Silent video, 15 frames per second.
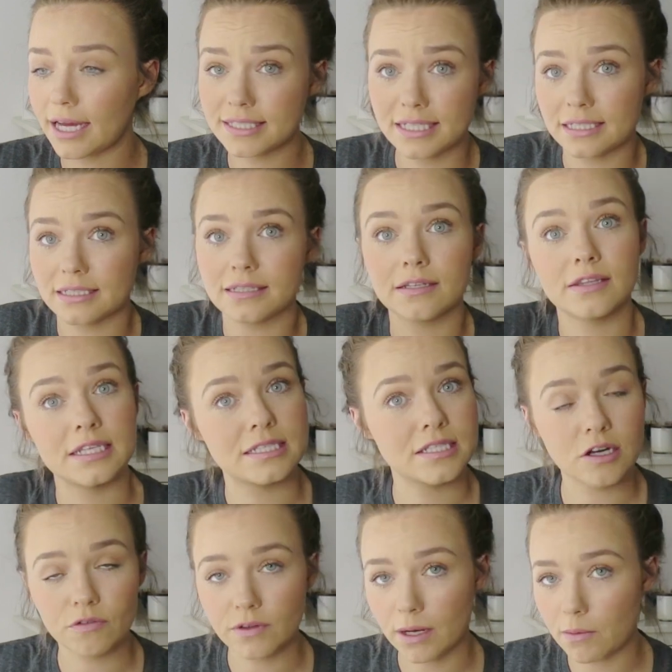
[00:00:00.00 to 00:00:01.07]
I didn't. This
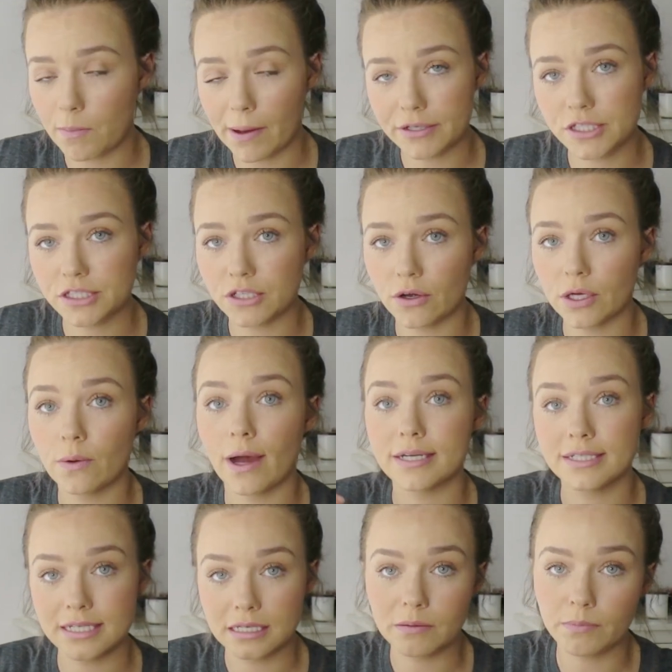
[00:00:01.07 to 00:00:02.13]
stuff that I'm about to show you, I
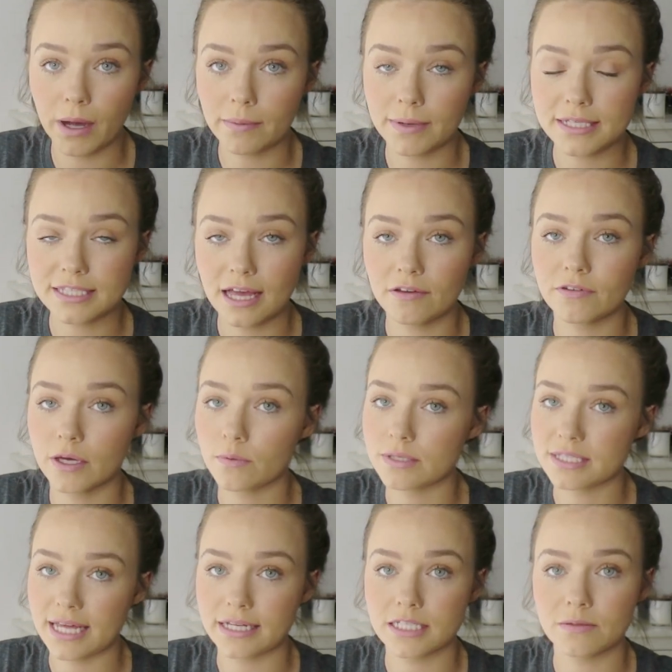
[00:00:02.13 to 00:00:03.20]
didn't buy myself. It
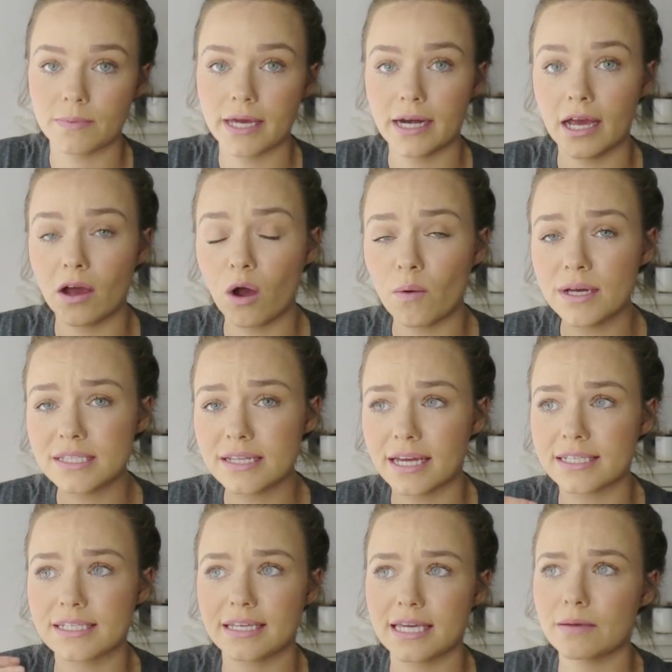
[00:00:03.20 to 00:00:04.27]
was sent to me, and I always
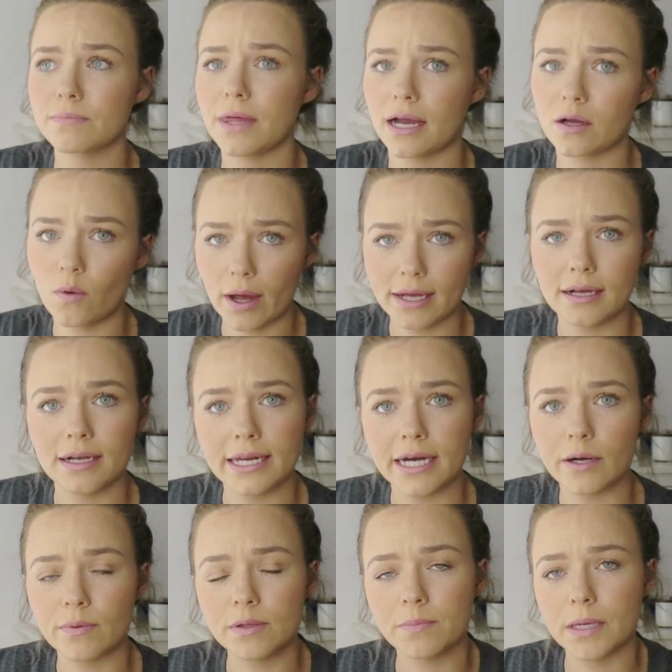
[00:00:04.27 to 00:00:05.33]
like to keep that quite
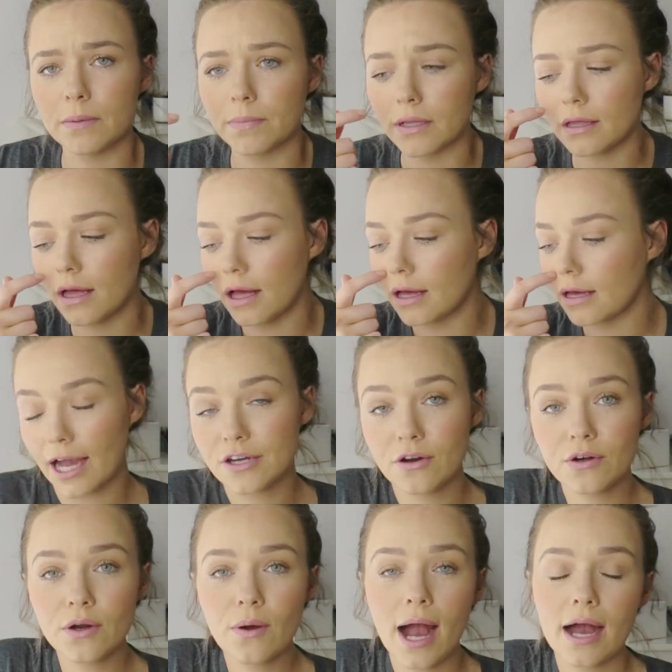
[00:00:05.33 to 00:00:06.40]
clear with people. I
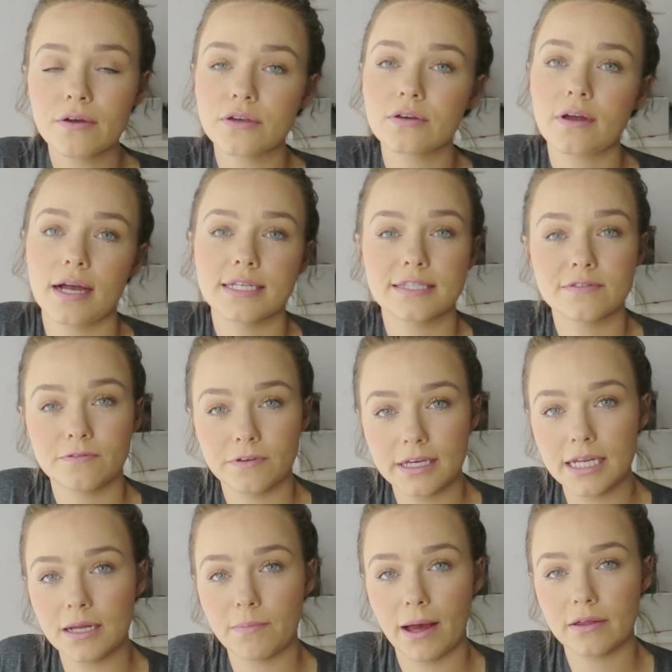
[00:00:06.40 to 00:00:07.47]
don't know how you guys
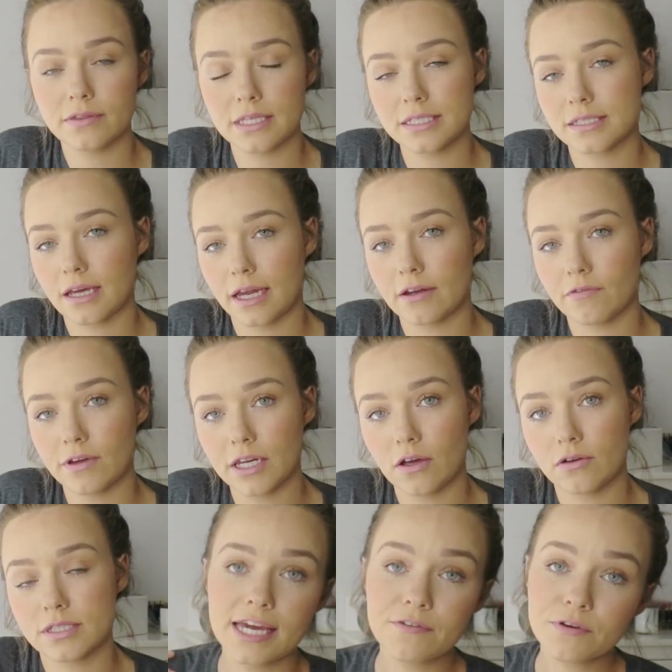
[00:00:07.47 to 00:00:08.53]
feel about these kind of
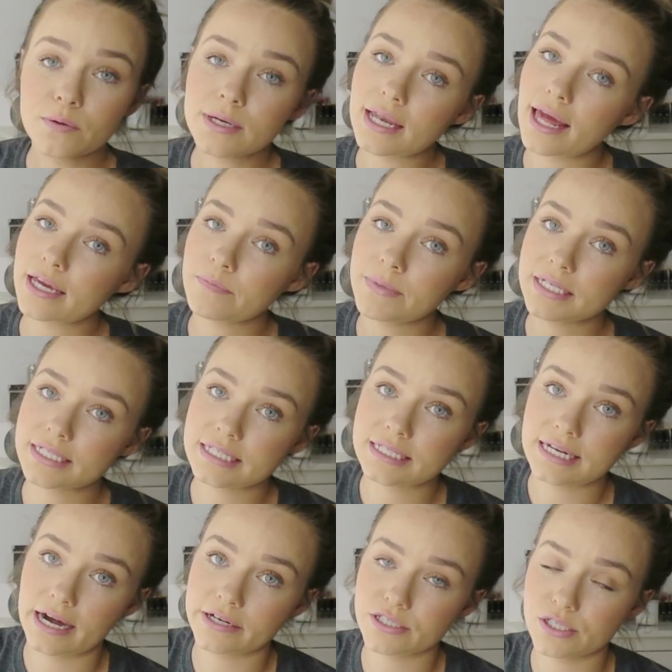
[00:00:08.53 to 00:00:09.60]
videos. If you would like me to
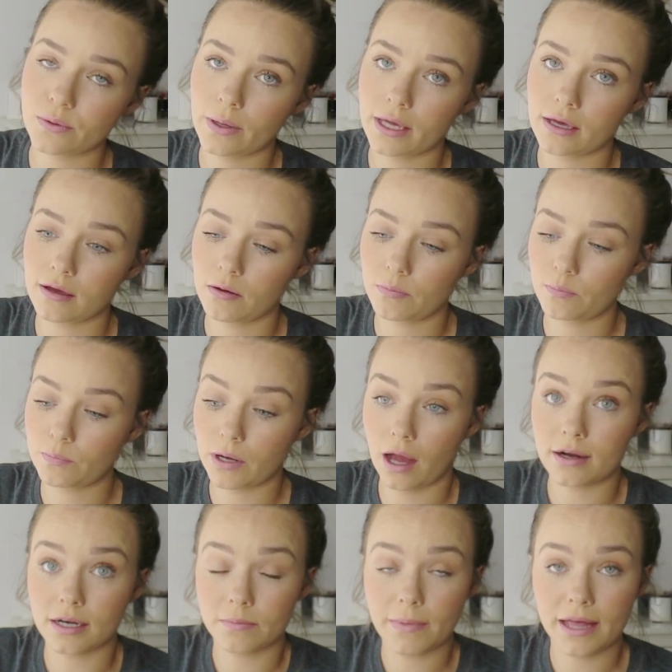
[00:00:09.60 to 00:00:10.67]
start doing
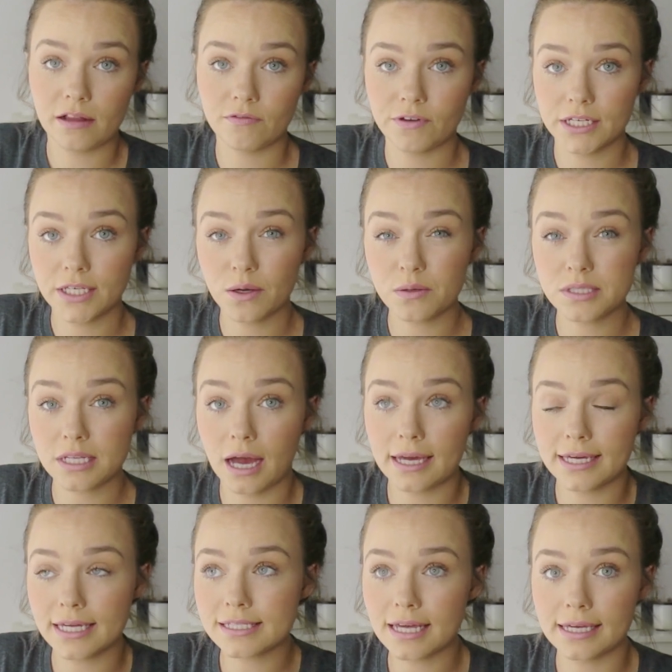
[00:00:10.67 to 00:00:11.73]
blogger mail videos,
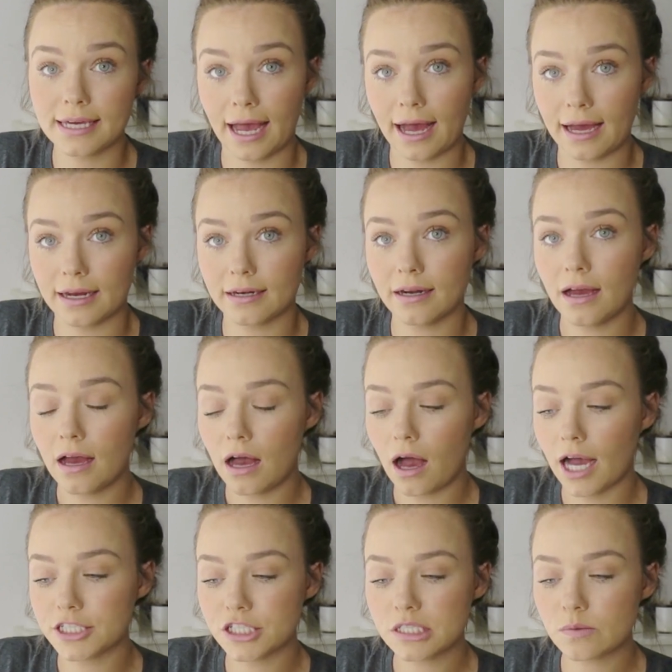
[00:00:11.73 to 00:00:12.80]
I guess I can.
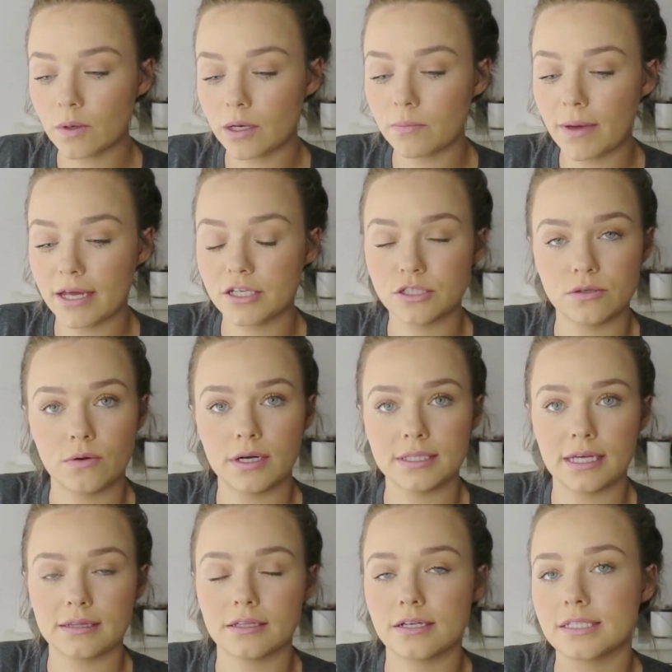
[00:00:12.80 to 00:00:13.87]
I just want to make sure
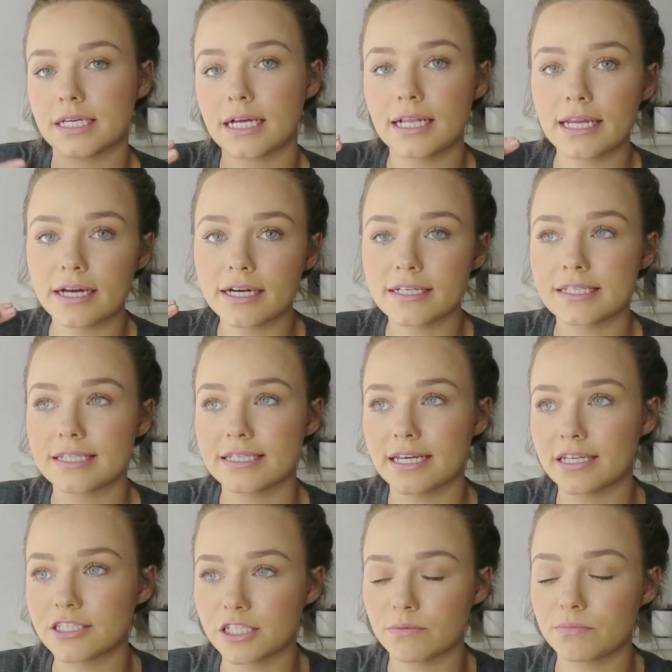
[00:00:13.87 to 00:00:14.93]
that there's a clear
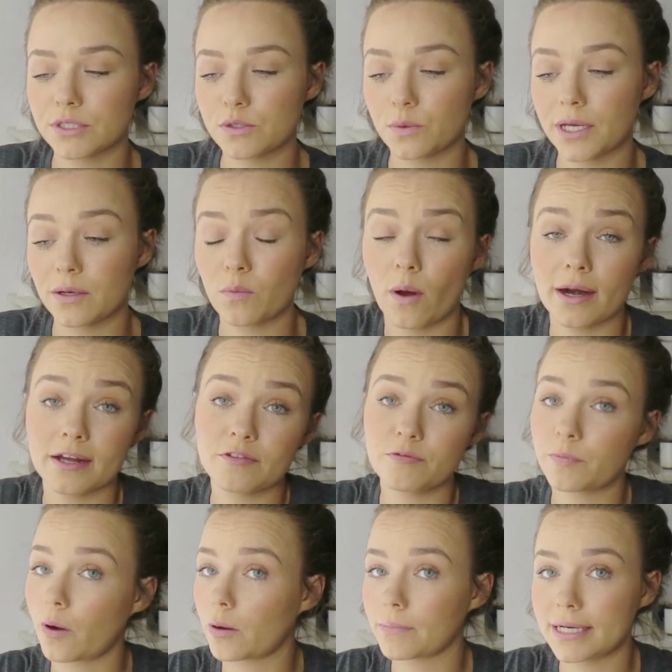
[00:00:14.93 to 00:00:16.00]
distinction between what
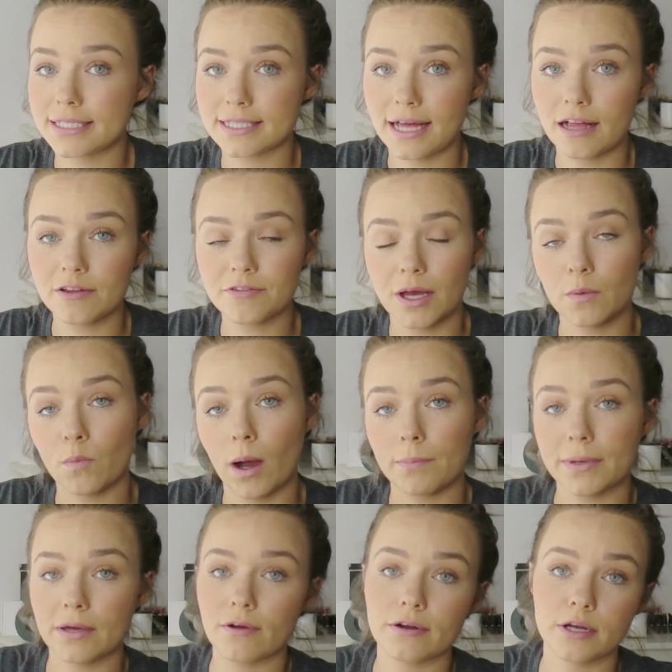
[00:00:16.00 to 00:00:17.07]
I've bought myself and
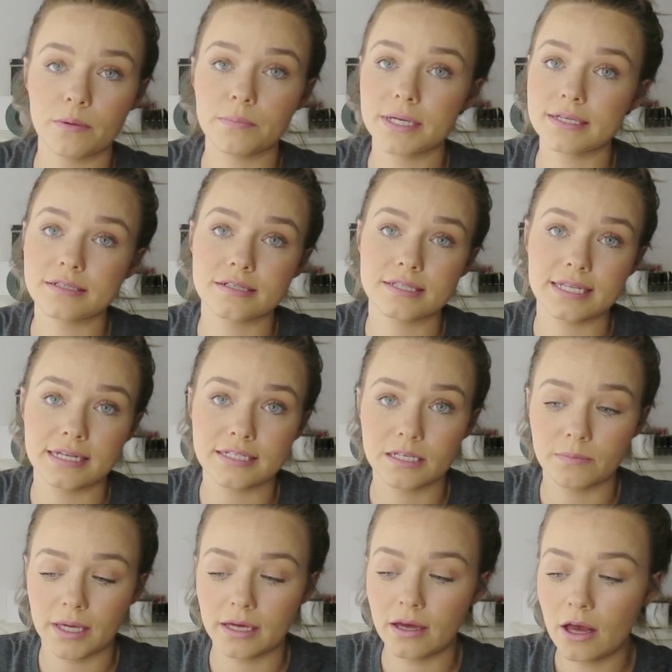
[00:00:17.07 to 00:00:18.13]
what PR companies are
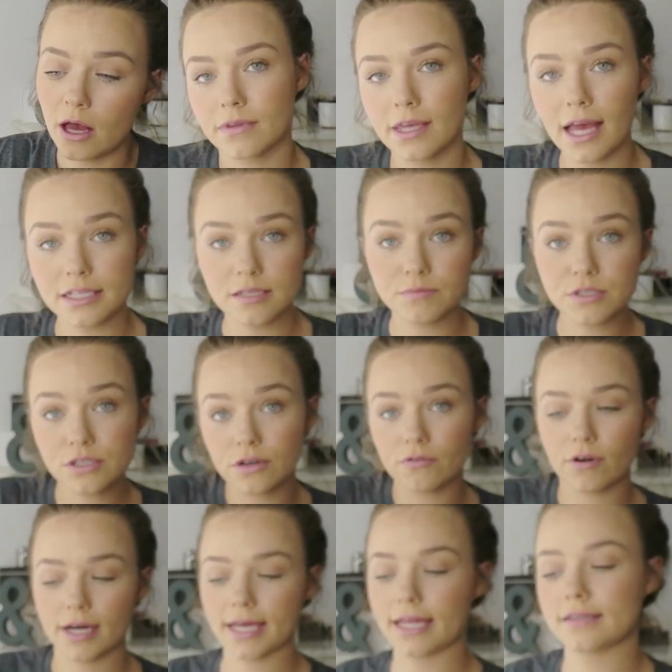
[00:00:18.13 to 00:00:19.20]
sending me. Yeah, so I'm just going
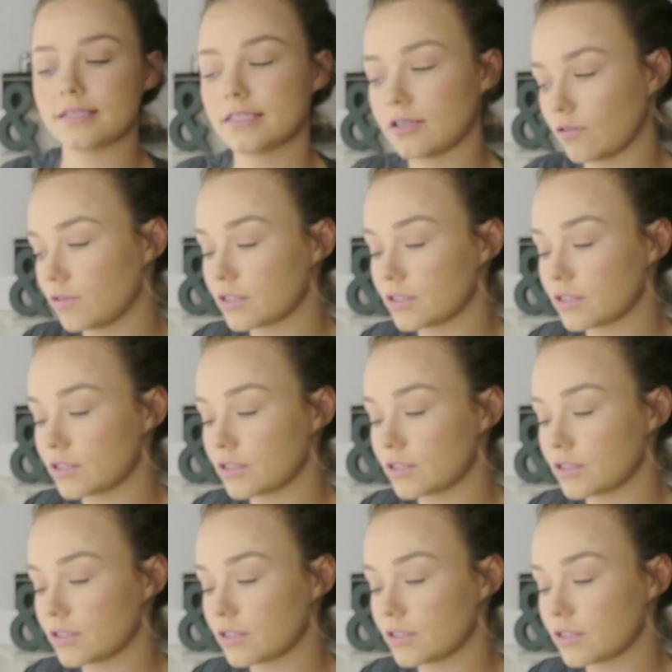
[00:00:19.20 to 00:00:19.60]
to run and get this stuff.